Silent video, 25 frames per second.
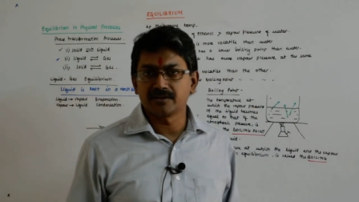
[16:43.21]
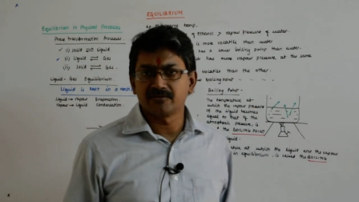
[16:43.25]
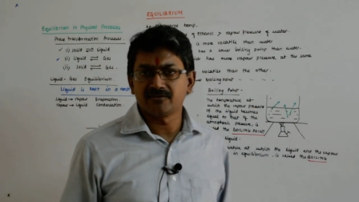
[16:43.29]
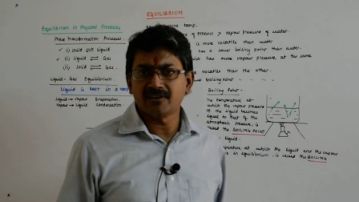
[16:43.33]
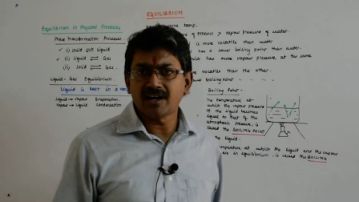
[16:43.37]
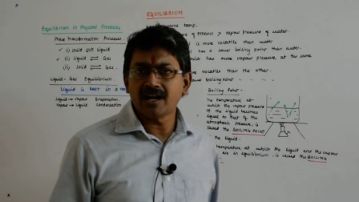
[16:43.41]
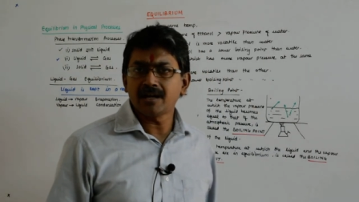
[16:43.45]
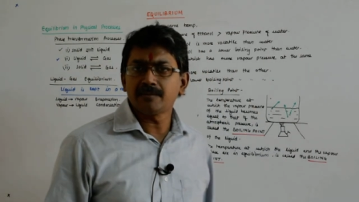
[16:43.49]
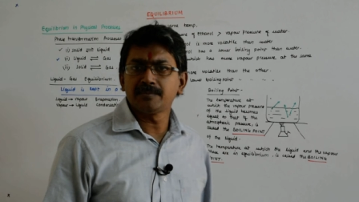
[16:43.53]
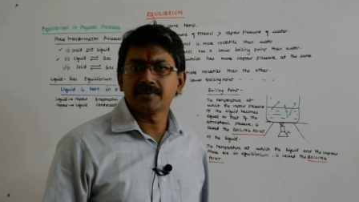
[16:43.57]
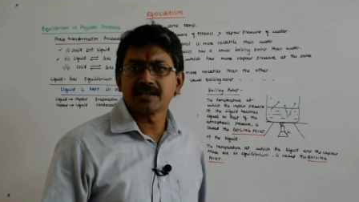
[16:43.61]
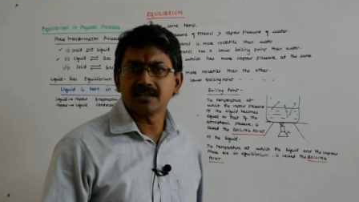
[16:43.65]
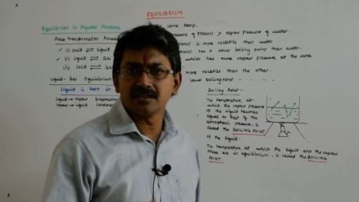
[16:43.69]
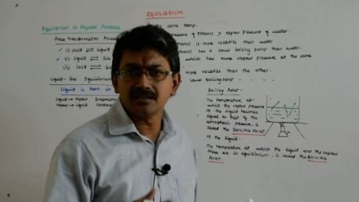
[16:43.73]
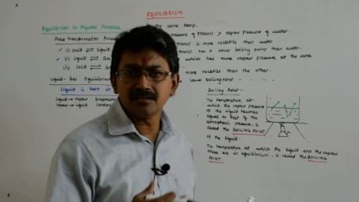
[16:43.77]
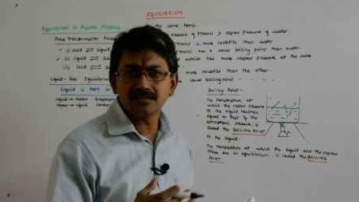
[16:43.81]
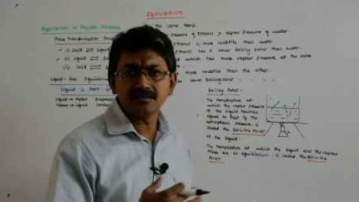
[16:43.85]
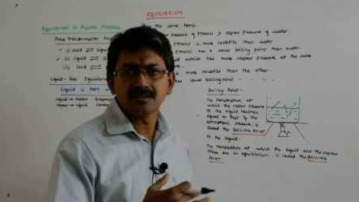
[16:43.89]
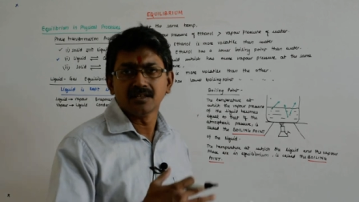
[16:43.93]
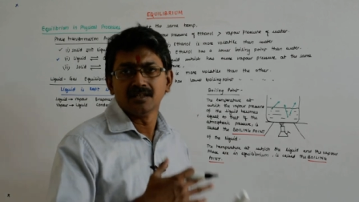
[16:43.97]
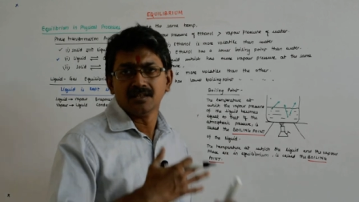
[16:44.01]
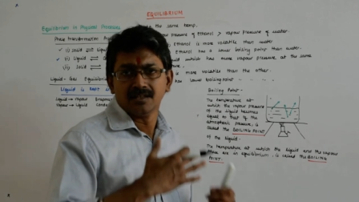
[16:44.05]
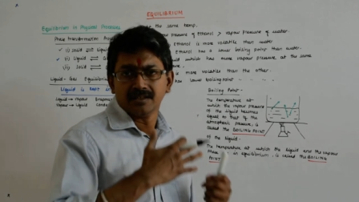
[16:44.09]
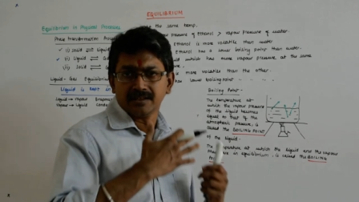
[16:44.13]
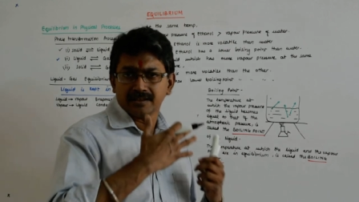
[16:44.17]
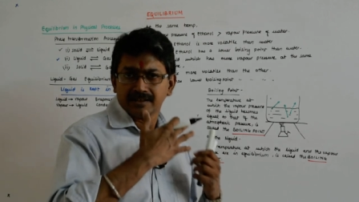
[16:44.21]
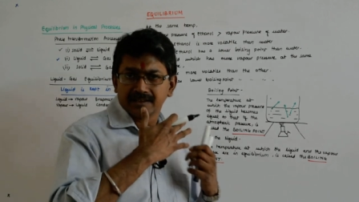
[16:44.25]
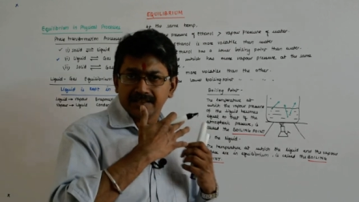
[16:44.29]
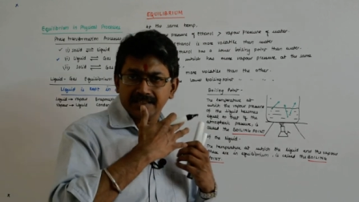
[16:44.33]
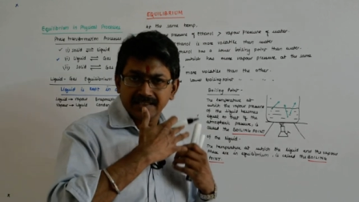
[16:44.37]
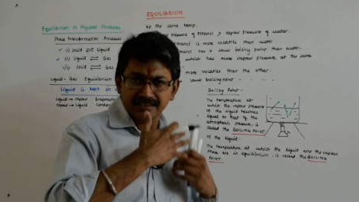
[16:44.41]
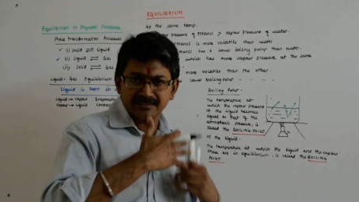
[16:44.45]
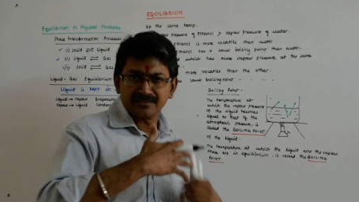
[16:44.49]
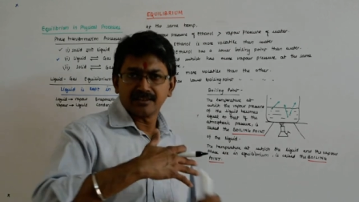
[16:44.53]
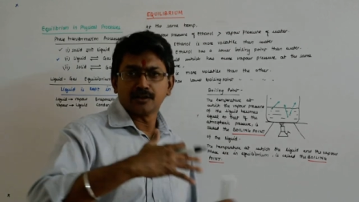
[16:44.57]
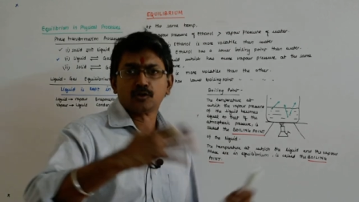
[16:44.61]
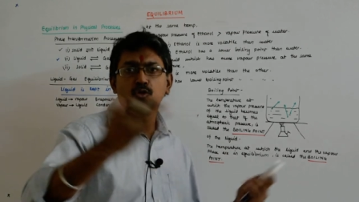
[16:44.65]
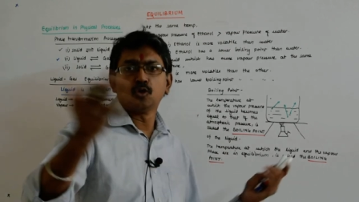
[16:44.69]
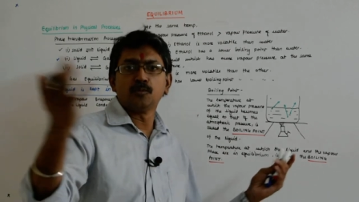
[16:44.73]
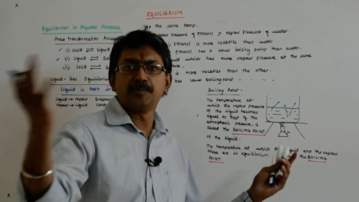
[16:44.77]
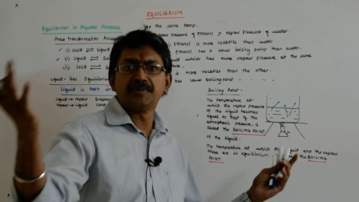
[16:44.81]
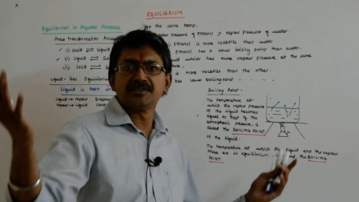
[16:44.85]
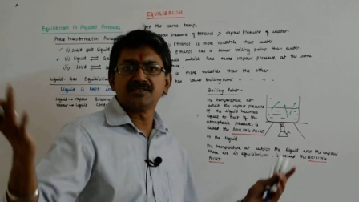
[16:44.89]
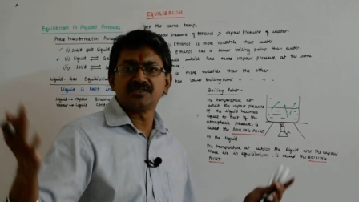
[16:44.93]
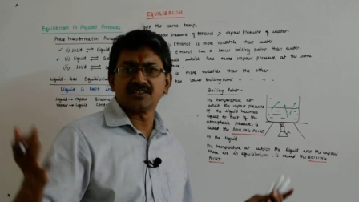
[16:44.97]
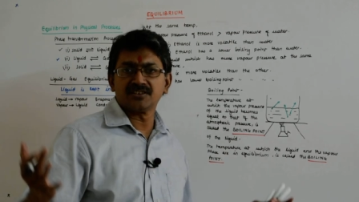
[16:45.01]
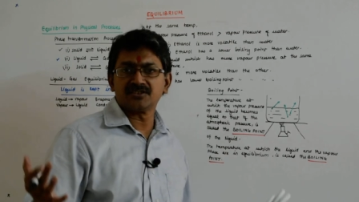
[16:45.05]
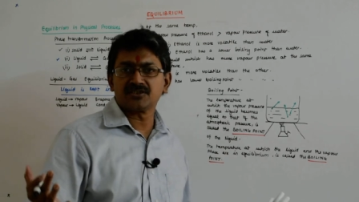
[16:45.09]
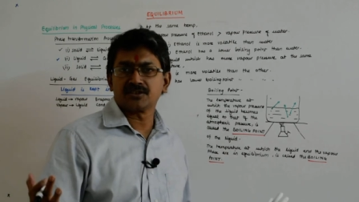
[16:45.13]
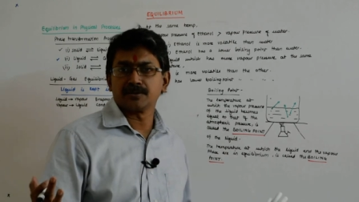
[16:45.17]
Why? Because it's an open
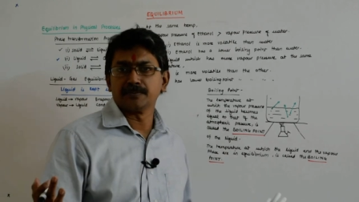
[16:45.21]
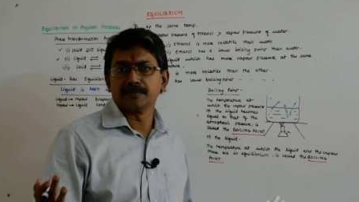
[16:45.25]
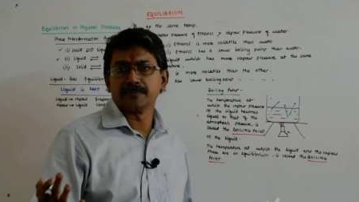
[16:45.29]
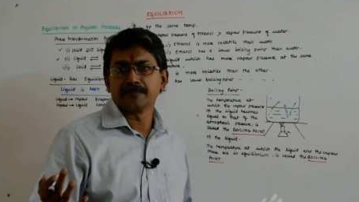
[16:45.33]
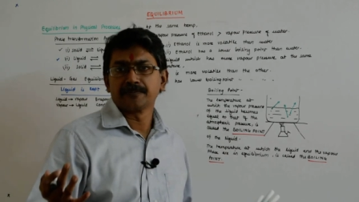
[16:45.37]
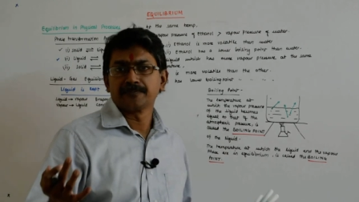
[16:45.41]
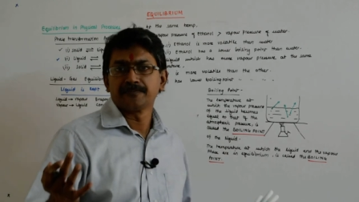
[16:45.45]
system.